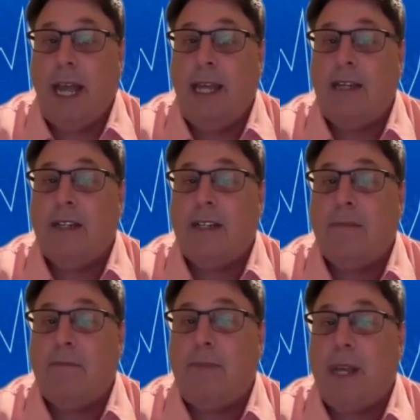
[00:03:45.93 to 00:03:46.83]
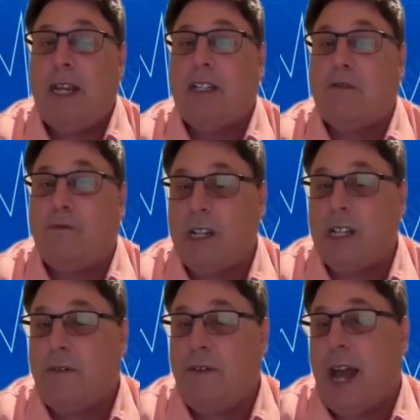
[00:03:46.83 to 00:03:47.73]
Age is the biggest
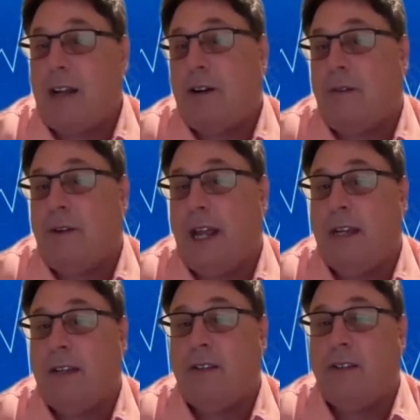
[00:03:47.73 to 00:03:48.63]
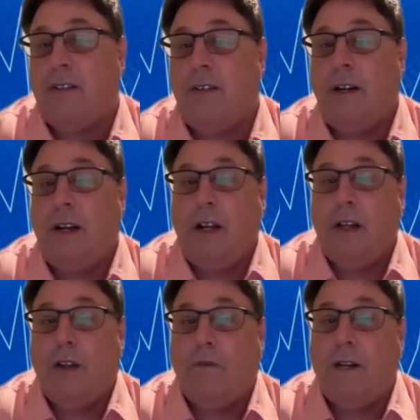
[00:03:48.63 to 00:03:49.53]
risk factor of cancer.
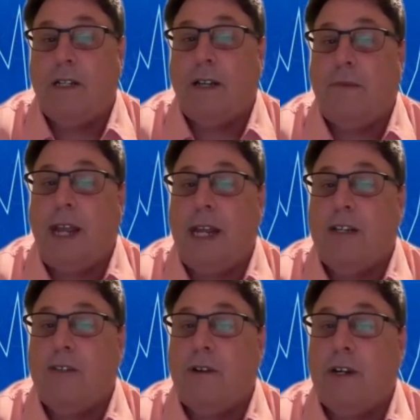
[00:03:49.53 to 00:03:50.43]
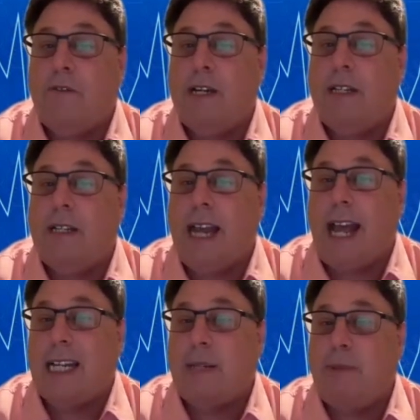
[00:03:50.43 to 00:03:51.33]
The risk of cancer increases
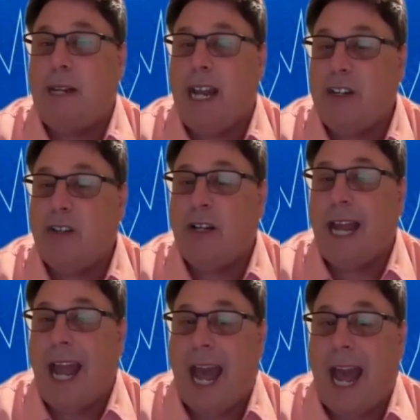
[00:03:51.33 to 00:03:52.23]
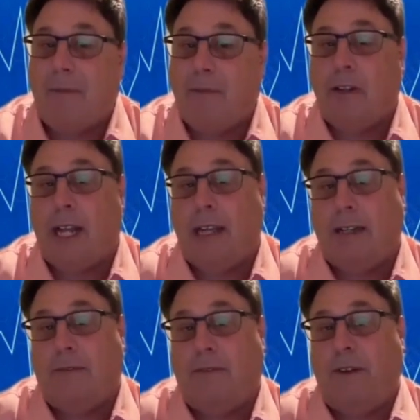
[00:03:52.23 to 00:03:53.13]
exponentially after the
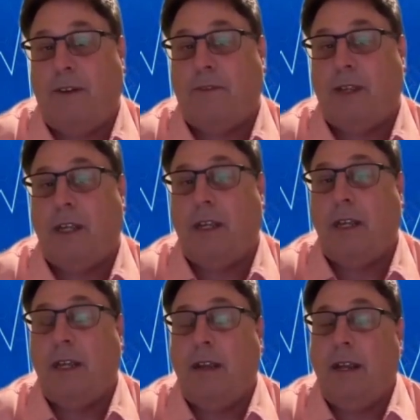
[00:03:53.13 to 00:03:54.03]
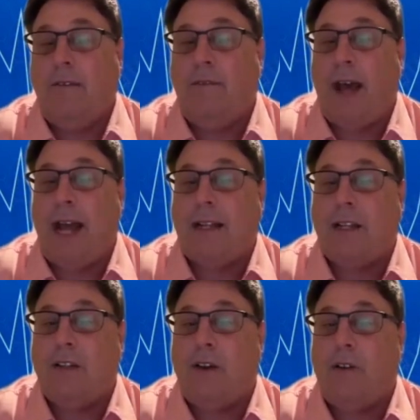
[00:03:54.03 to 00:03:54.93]
age of 50. In fact,
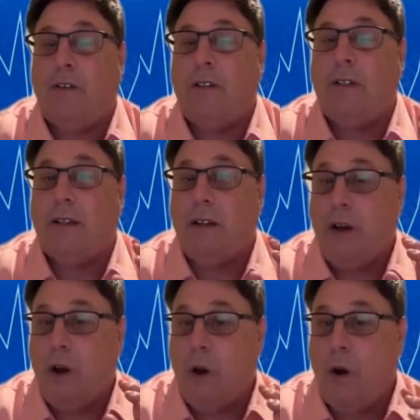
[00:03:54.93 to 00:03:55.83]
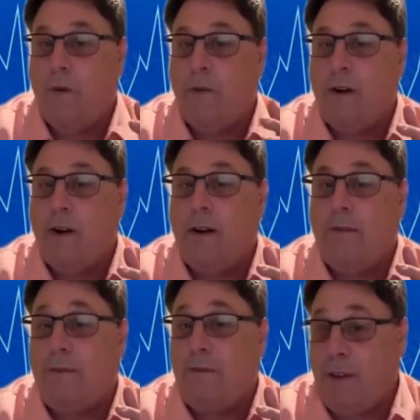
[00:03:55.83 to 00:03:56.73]
adults over
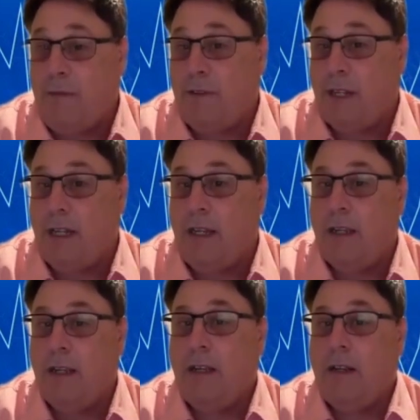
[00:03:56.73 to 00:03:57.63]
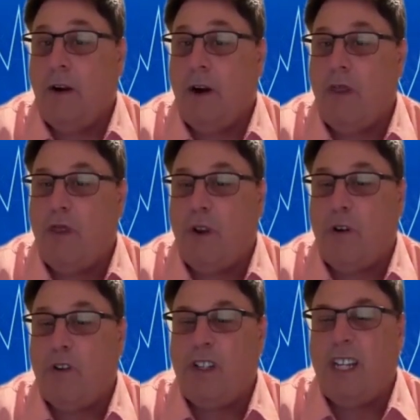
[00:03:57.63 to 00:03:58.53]
50 are
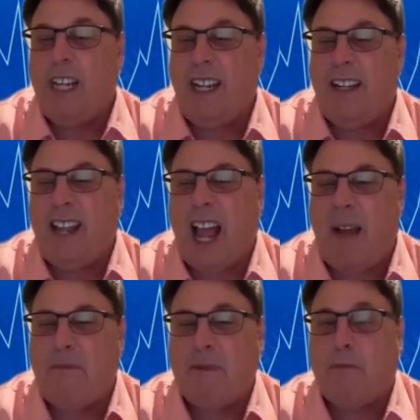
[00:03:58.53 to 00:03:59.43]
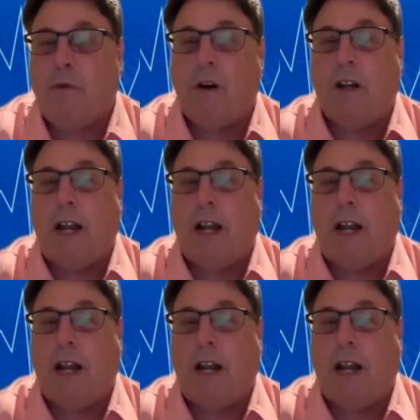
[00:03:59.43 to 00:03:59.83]
13 times more